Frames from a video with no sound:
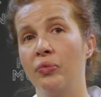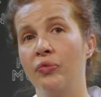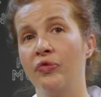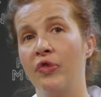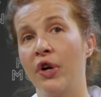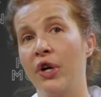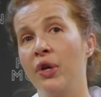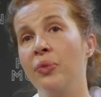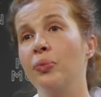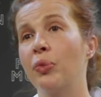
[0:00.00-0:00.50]

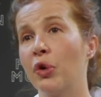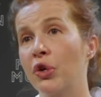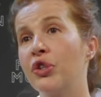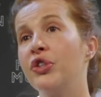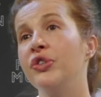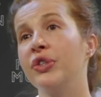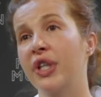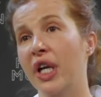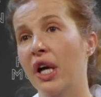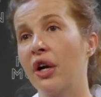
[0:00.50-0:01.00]
very
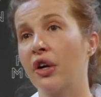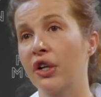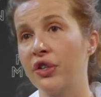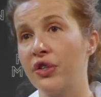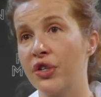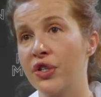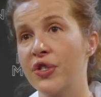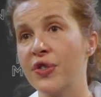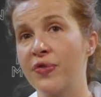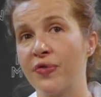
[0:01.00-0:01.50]
important
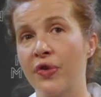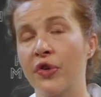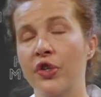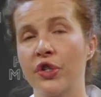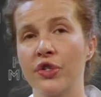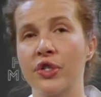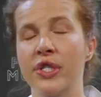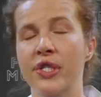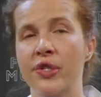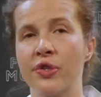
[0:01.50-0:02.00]
characters for
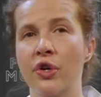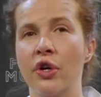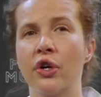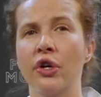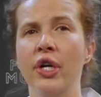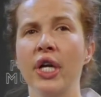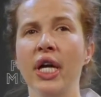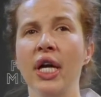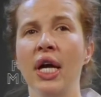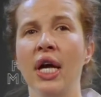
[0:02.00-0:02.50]
the
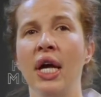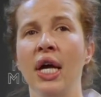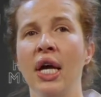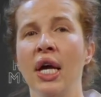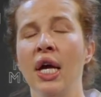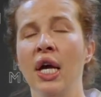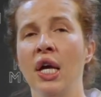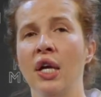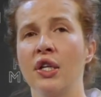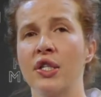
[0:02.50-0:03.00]

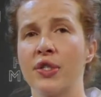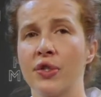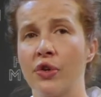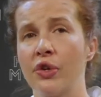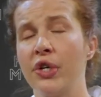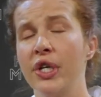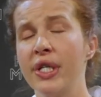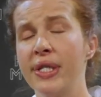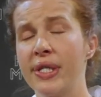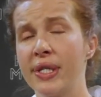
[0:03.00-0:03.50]

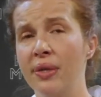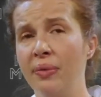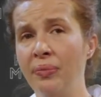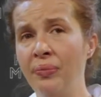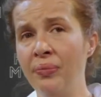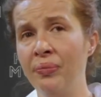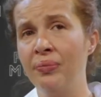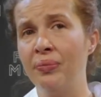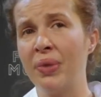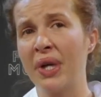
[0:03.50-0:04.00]
stories,
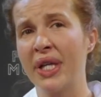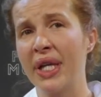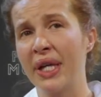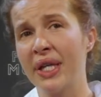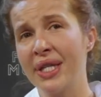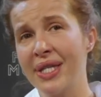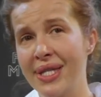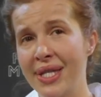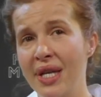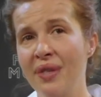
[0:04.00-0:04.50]
but
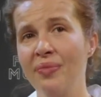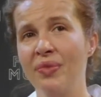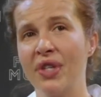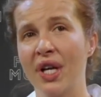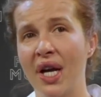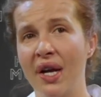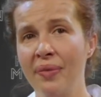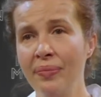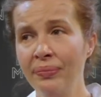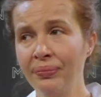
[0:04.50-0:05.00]
at the same
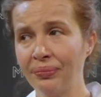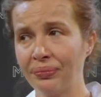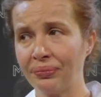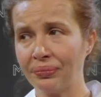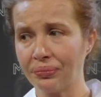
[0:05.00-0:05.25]
time,